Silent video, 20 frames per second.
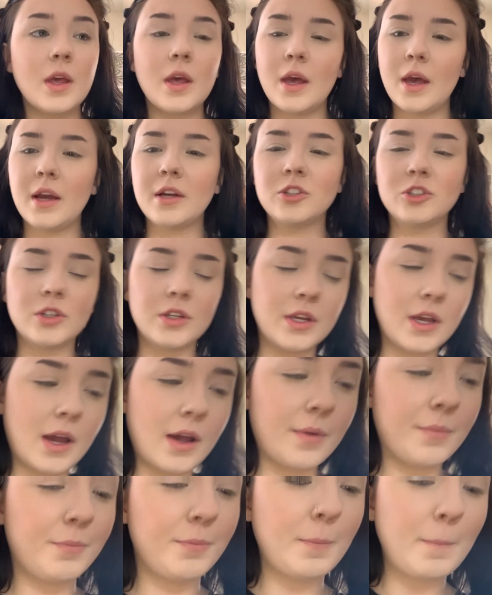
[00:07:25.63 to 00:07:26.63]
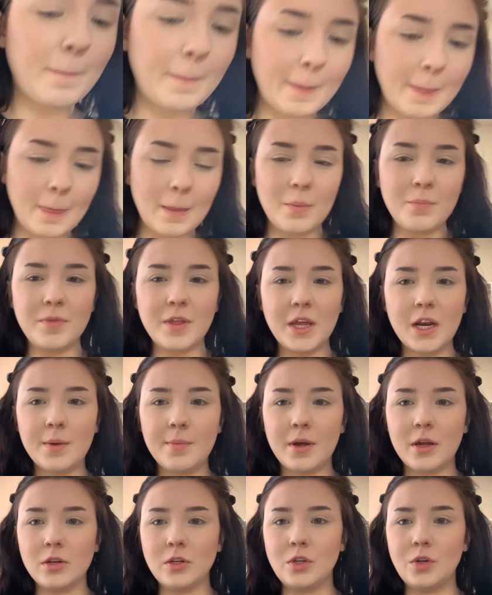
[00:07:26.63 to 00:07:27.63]
Actually, yeah. I'm thinking
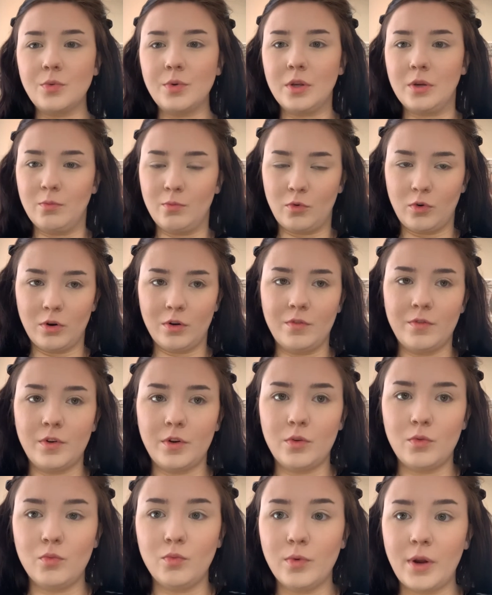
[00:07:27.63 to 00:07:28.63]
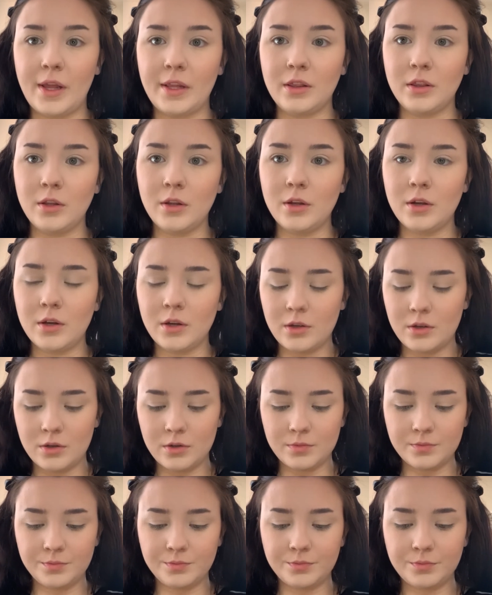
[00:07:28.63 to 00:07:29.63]
about doing more of a red look.
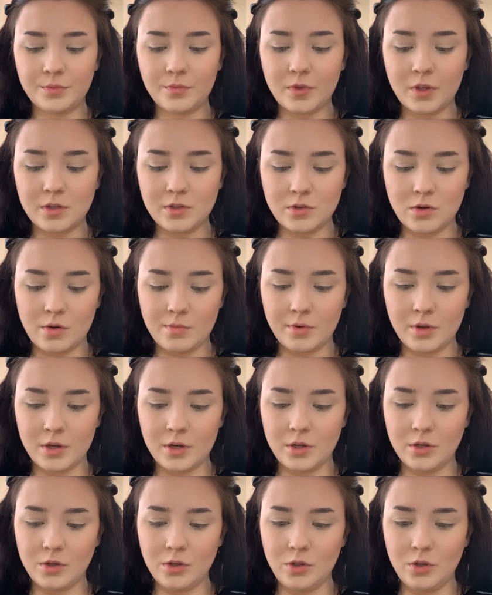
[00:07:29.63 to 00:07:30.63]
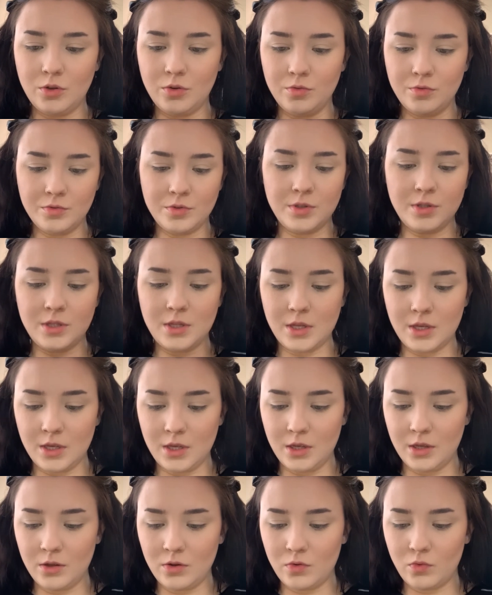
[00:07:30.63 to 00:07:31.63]
So I'm gonna use
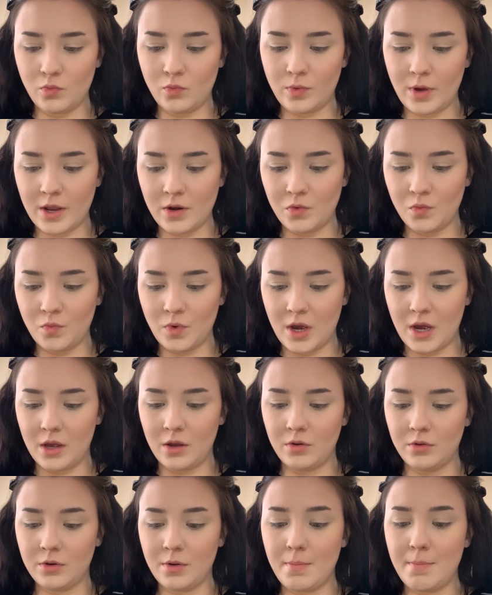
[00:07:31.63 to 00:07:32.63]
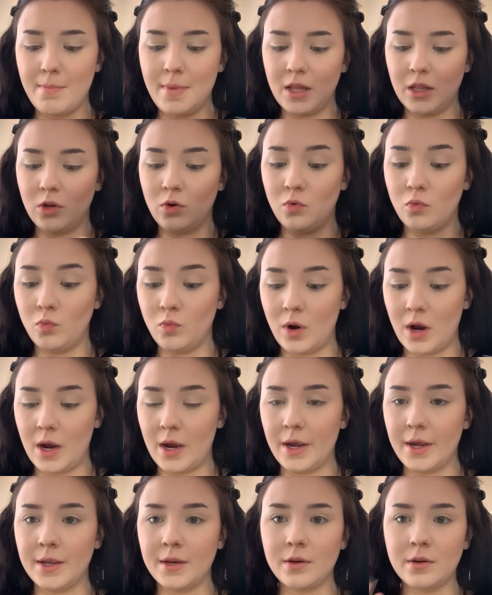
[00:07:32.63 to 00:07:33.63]
the Wet n Wild Mellow
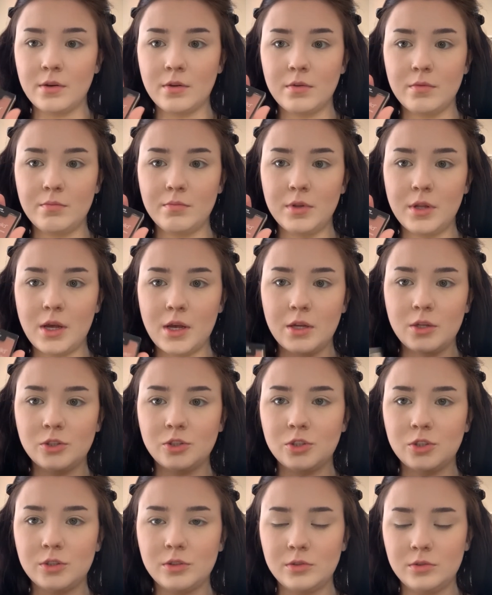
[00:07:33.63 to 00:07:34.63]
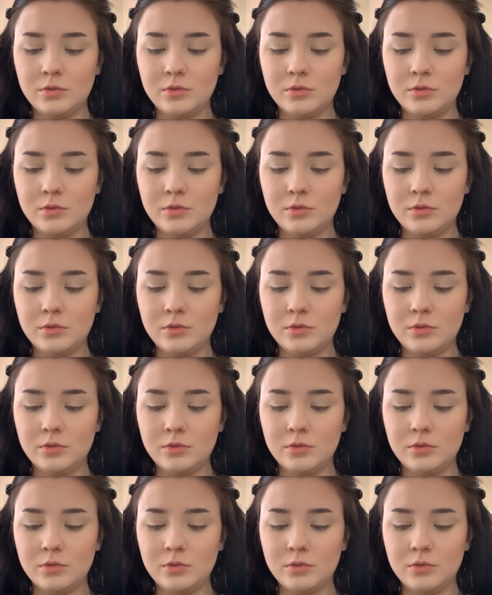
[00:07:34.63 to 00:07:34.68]
Wine blush.